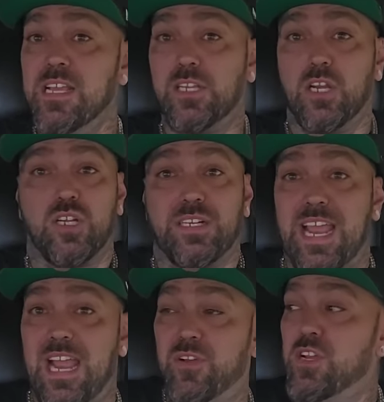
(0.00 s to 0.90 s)
they're looking to
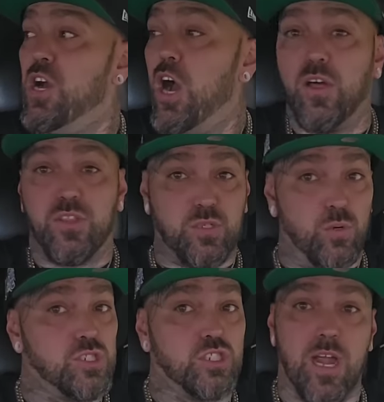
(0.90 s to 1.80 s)
have other
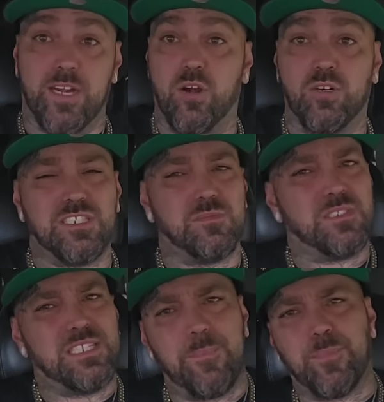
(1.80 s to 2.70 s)
dudes who are trying to hurt them
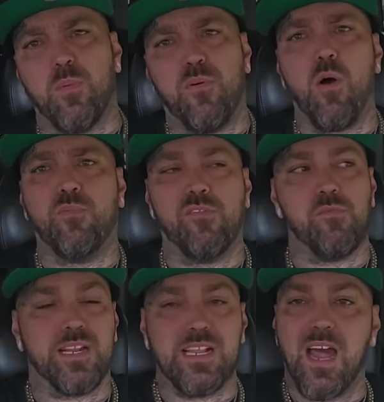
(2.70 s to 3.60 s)
kept off off of them.
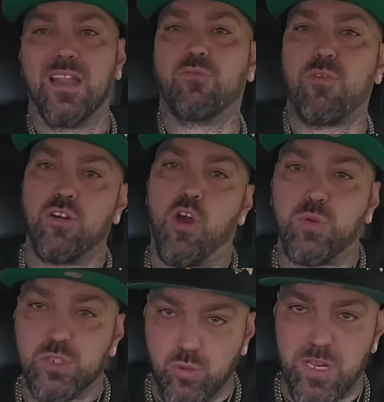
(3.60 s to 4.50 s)
And a guy like Radar will
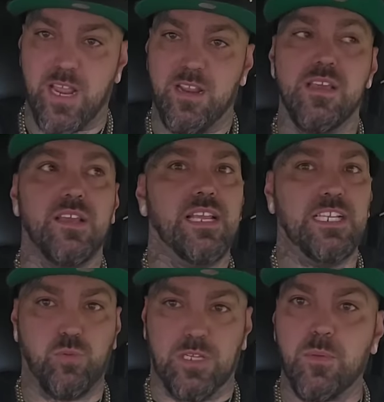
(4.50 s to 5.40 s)
do that.
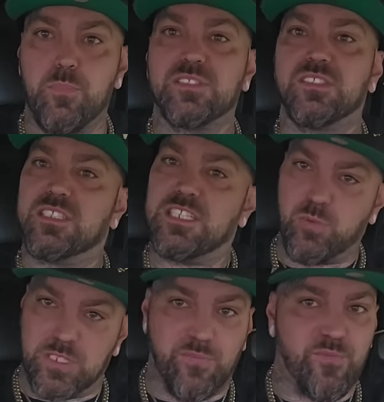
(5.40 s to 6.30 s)
He's with the business, he's
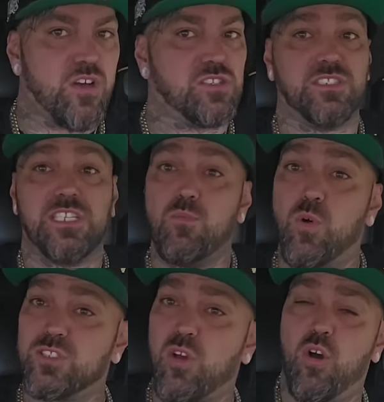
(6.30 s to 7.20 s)
with the functions, he
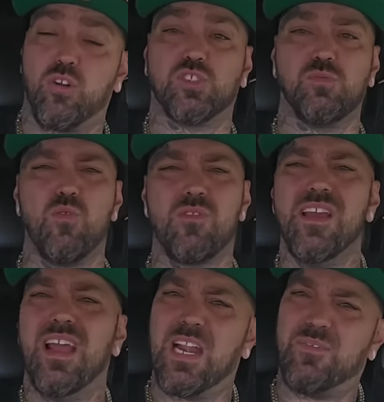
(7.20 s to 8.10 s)
wants all the smoke.
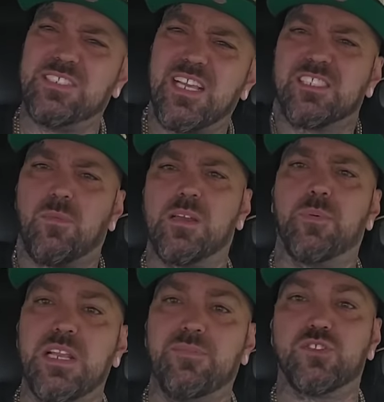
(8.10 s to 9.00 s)
And if he takes somebody up
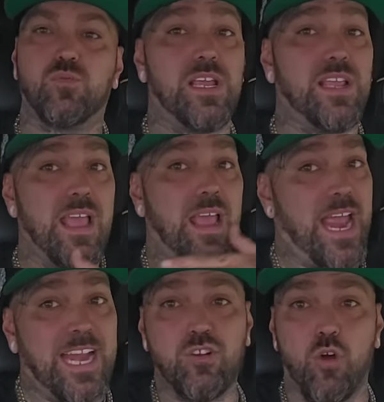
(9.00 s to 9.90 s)
underneath his wing,
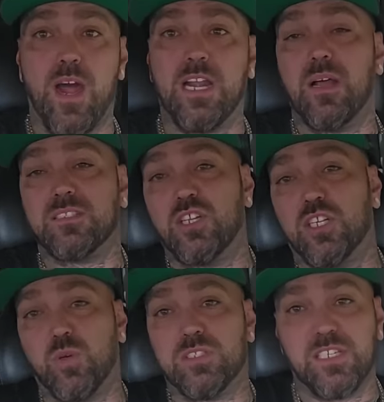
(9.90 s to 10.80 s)
ain't nobody about to
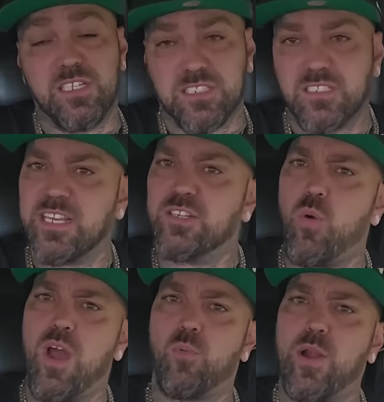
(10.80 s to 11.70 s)
touch what's his, because they know
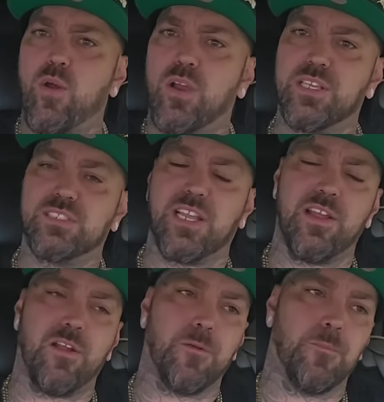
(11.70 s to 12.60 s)
how Radar gets down.